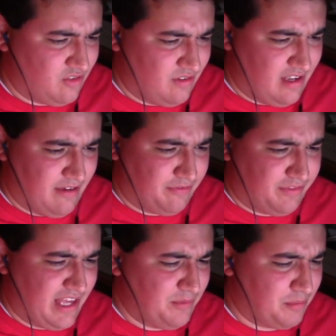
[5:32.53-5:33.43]
if
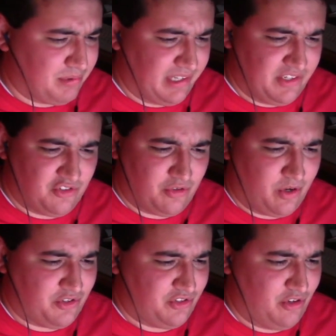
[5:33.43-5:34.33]
they replace
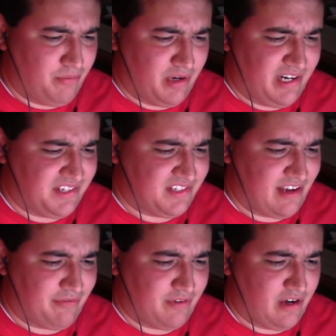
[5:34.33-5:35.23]
George Newbern as
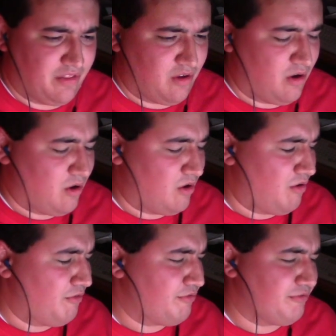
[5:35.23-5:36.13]
Sephiroth,
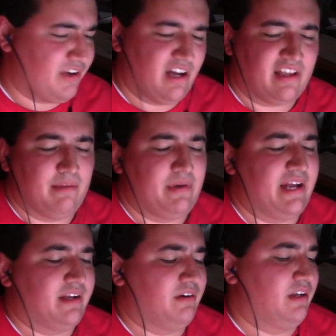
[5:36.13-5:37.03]
oh fuck, am
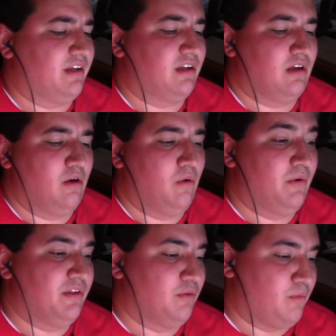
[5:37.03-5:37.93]
I gonna go
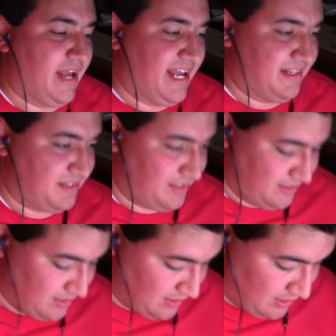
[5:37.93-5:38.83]
in a rant.
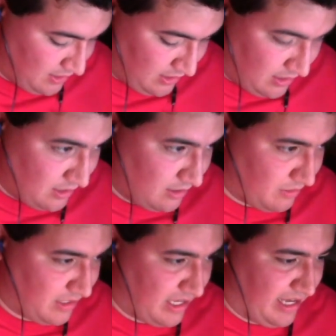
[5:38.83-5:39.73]

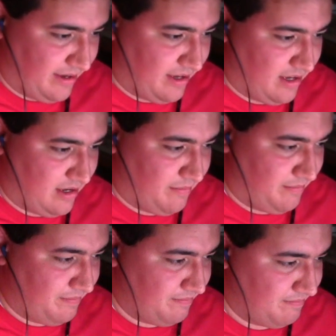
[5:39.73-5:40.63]
Okay,
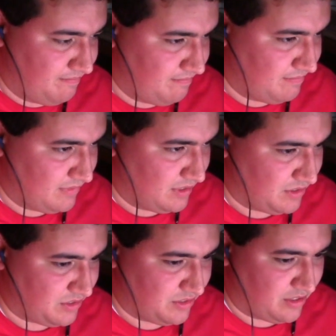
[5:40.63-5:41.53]

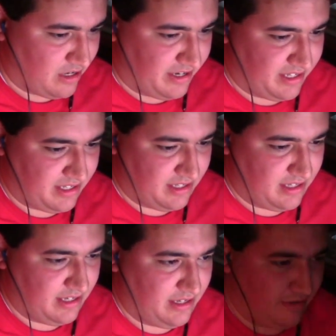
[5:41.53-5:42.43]
let's start
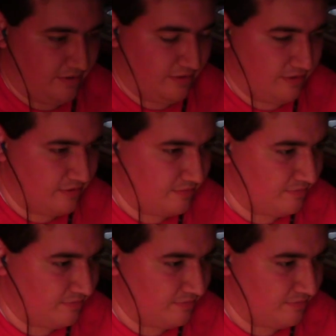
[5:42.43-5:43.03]
here.